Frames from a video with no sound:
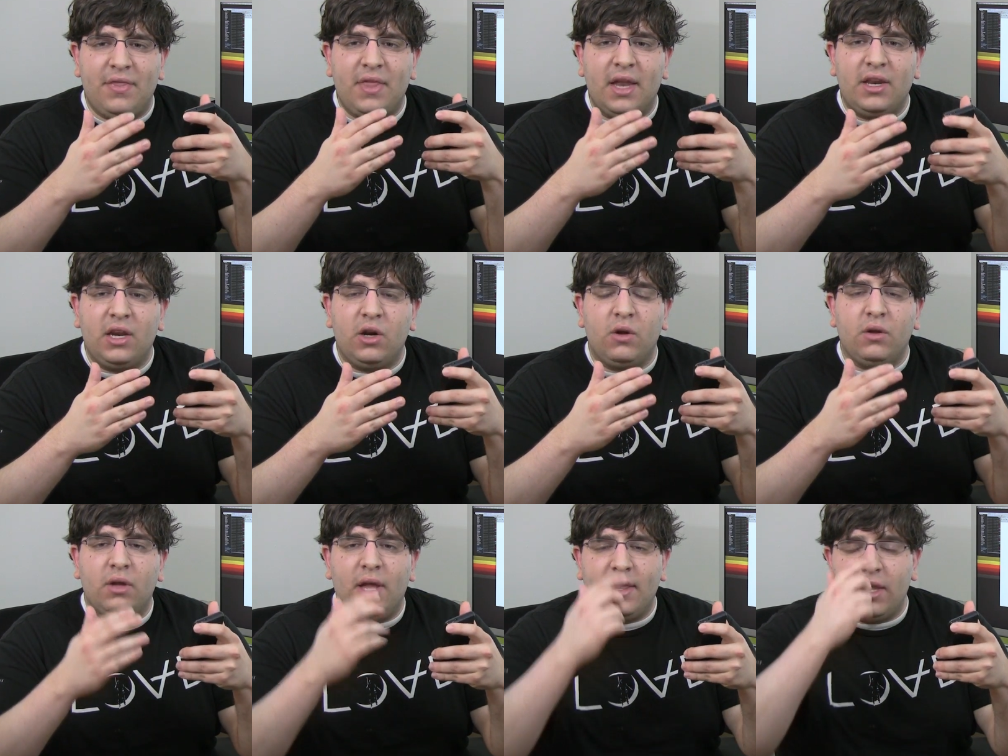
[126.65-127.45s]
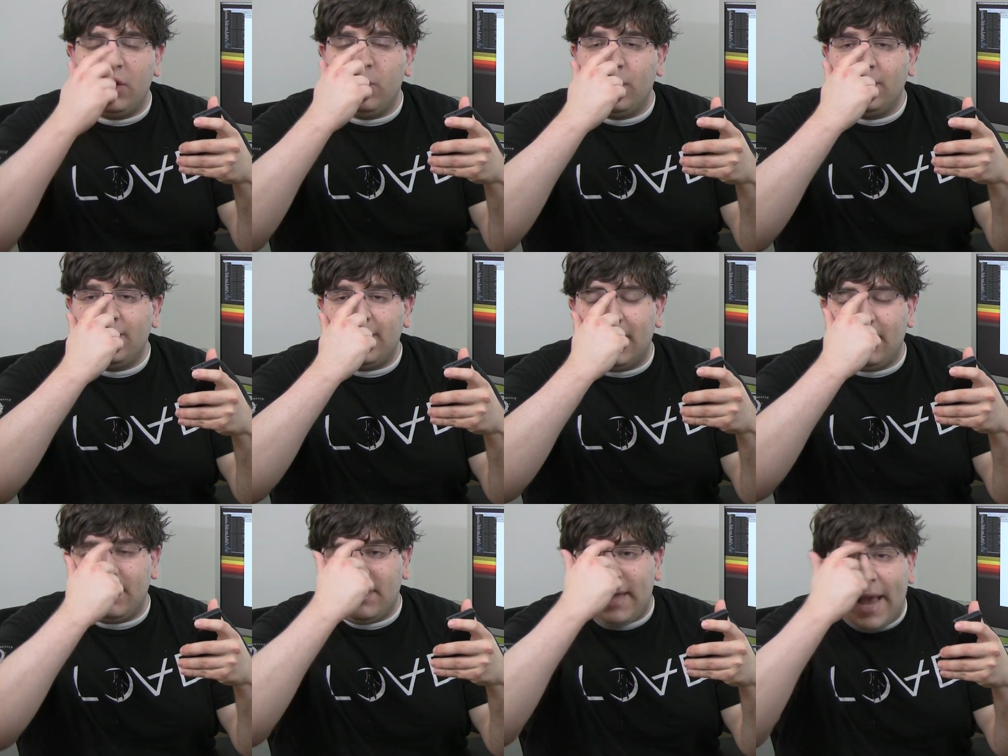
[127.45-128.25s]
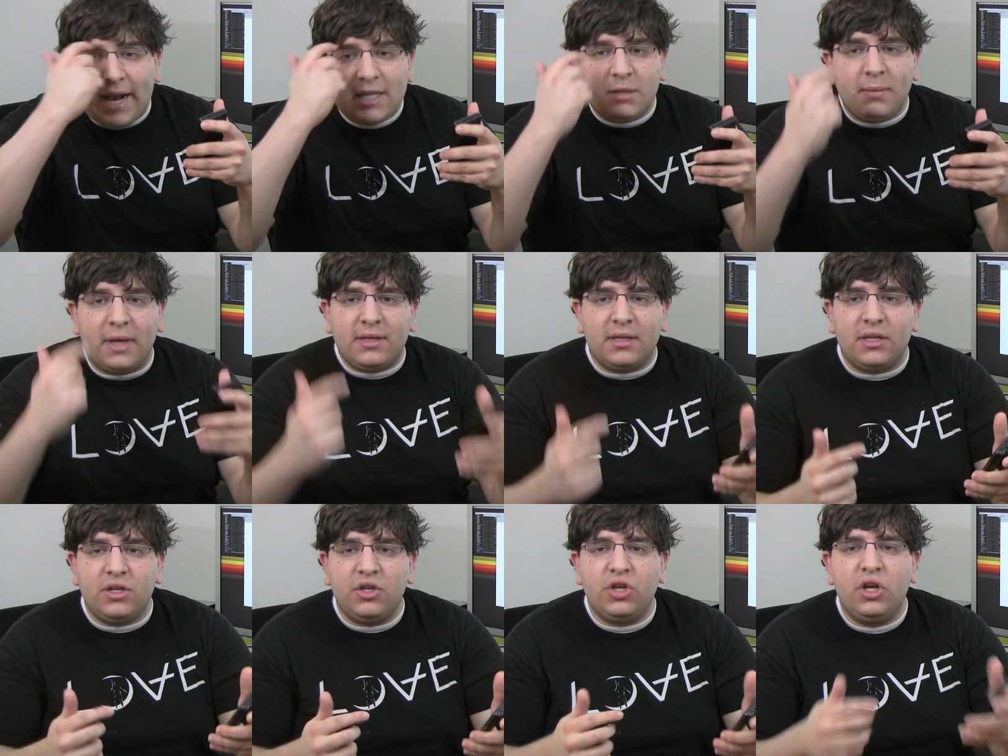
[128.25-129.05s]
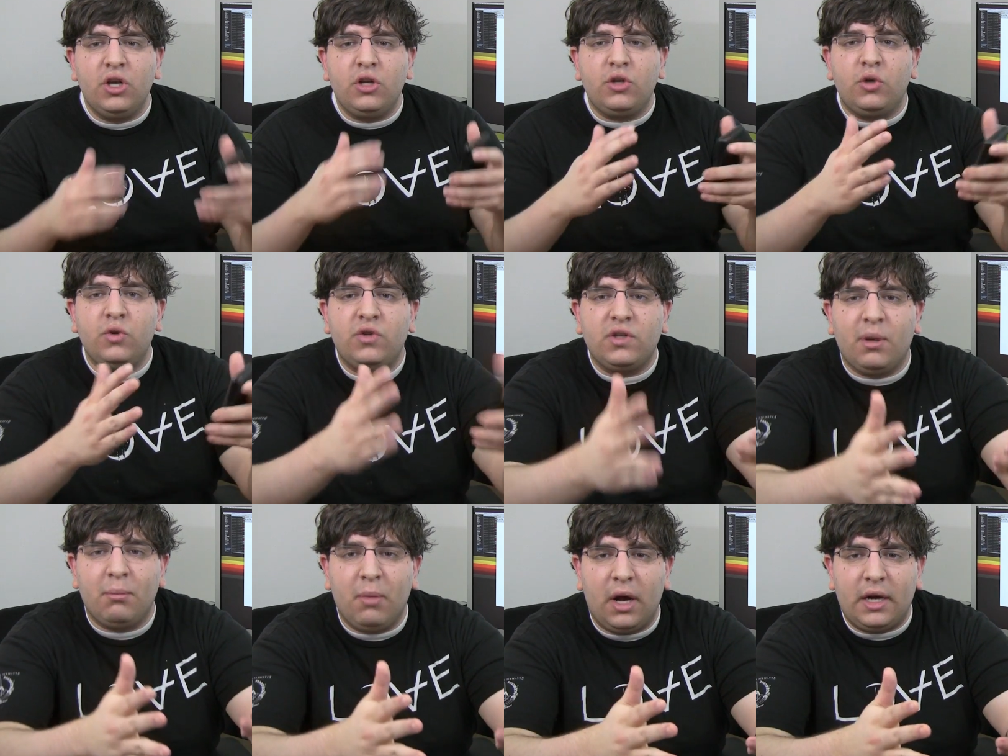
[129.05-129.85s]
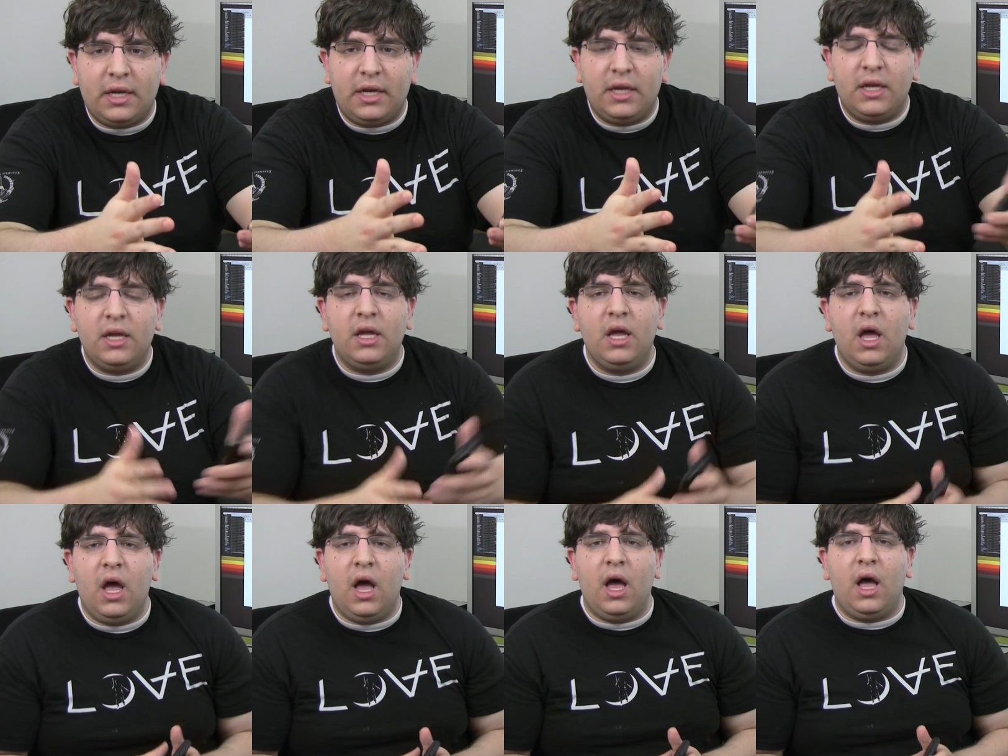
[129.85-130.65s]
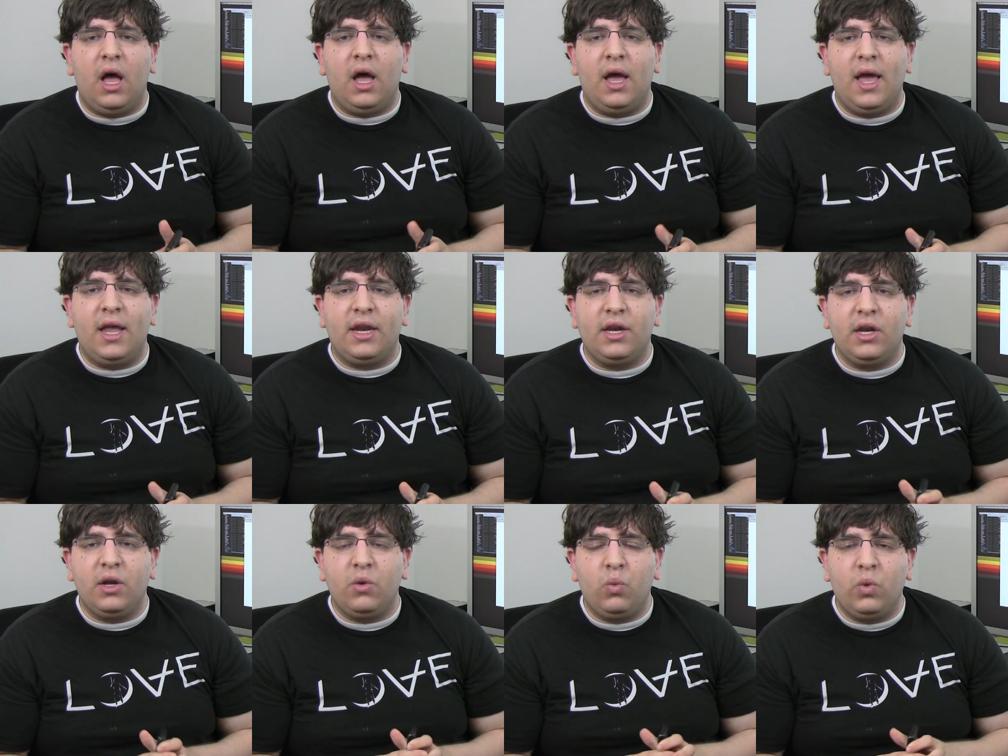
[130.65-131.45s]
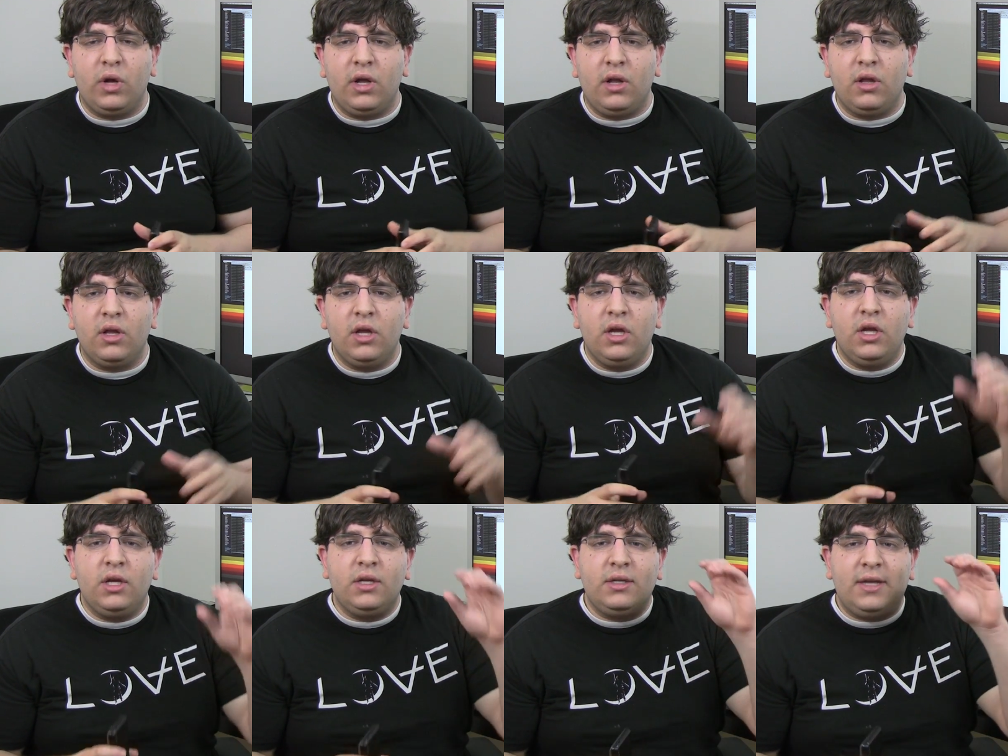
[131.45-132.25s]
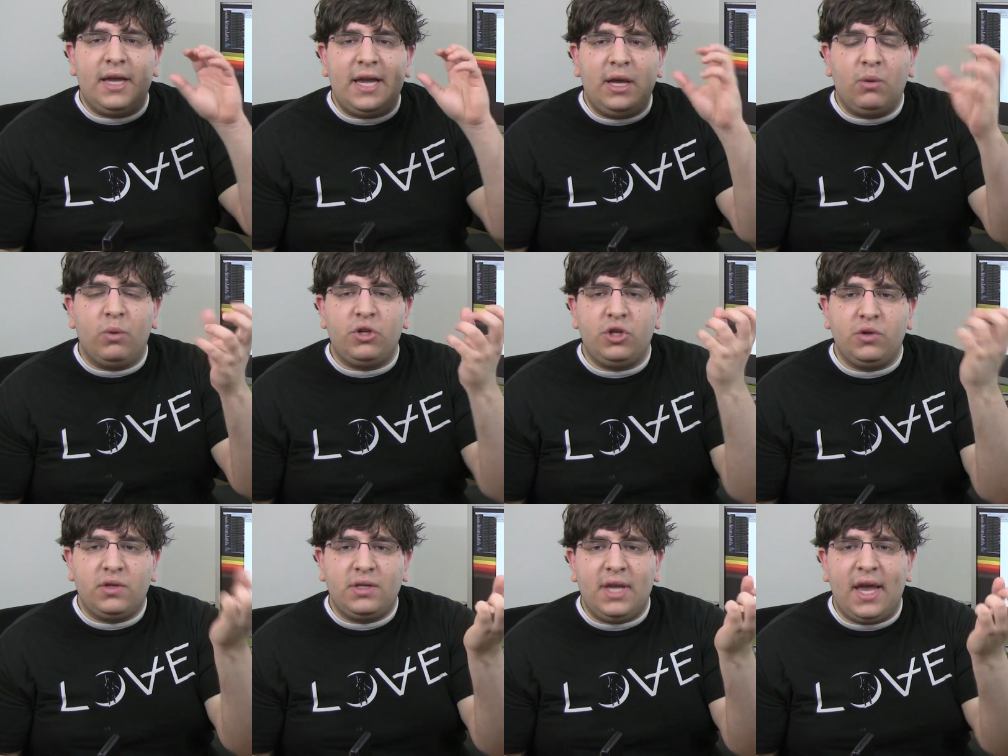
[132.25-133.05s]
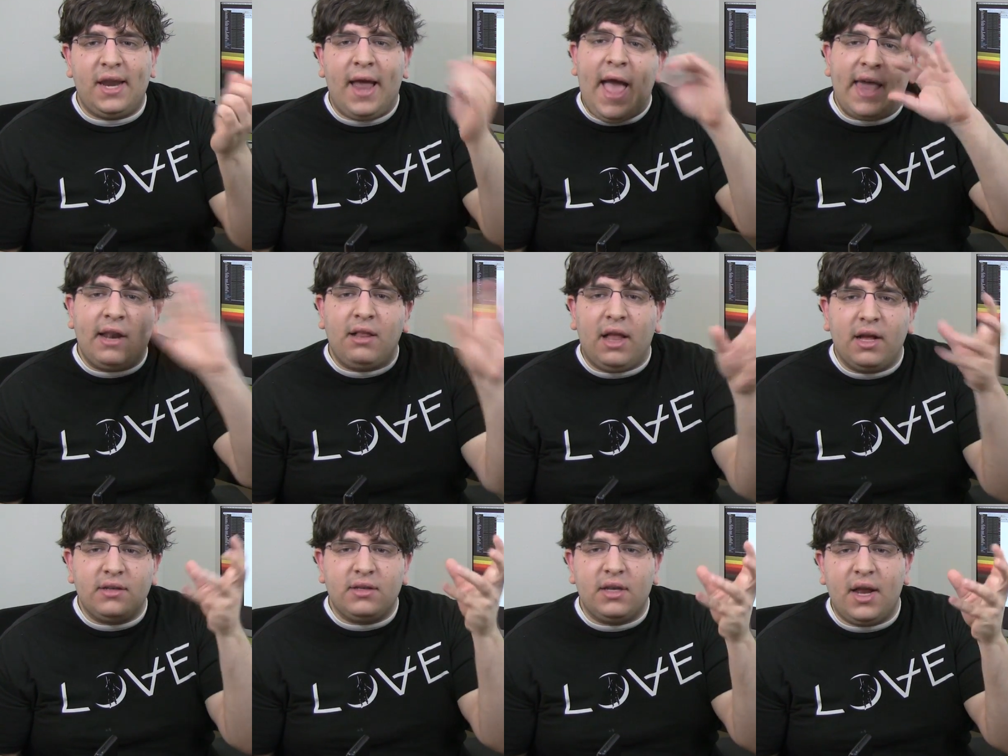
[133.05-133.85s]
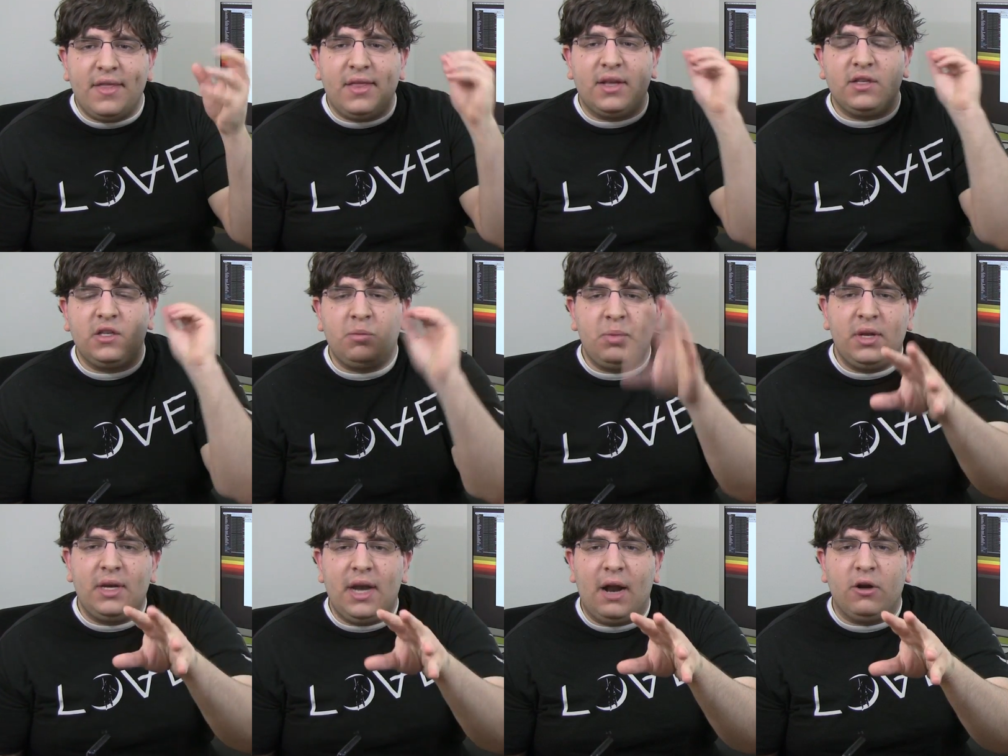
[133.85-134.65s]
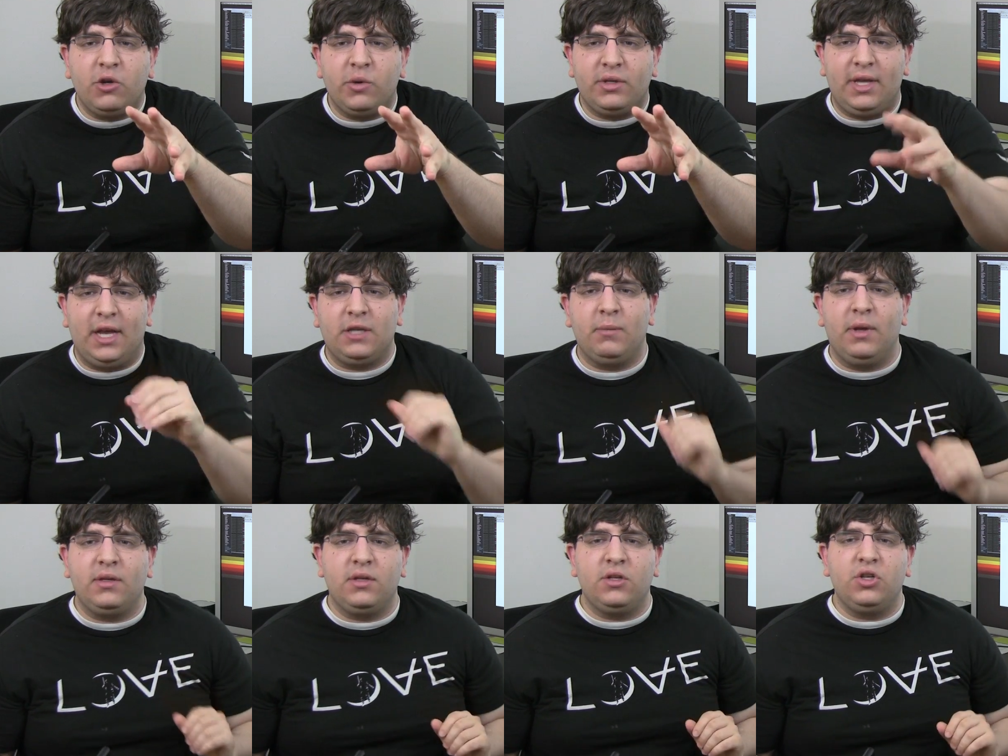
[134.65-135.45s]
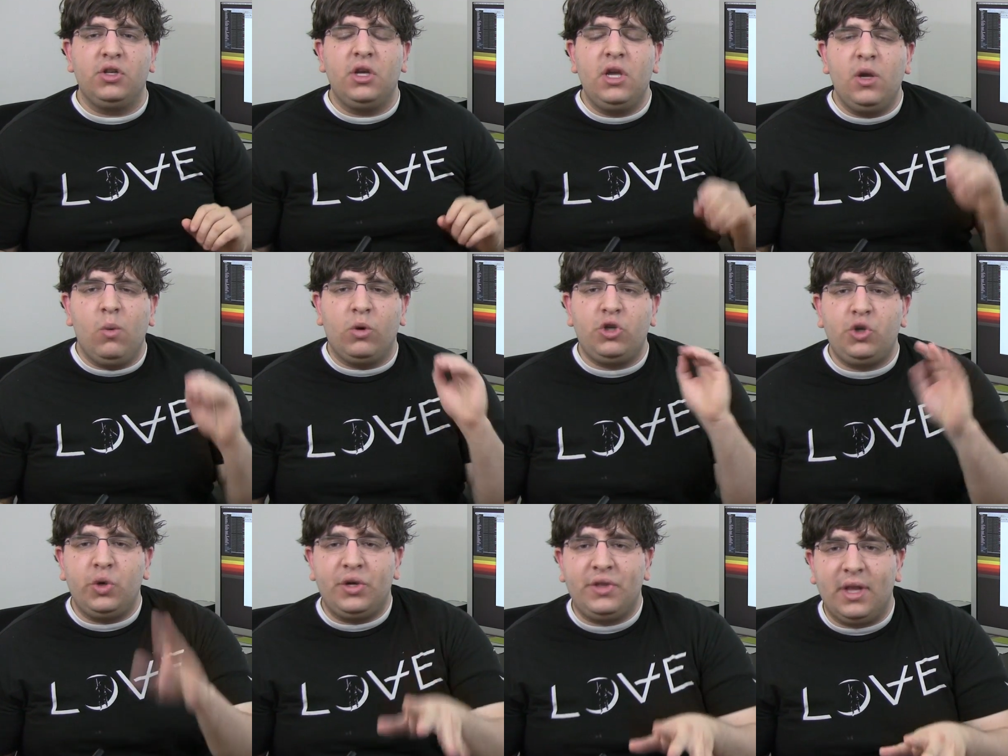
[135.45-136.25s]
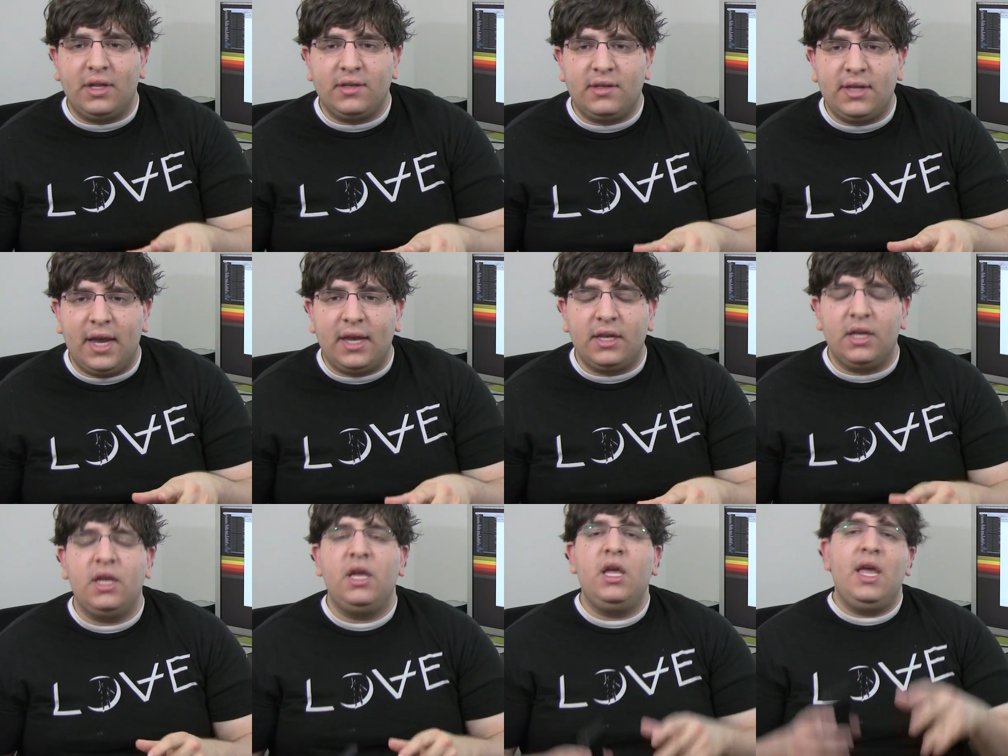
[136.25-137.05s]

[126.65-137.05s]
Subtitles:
then you can send a text message to somebody, and it will take what you said, analyze it, and then spit it out into a text message, which you can then send.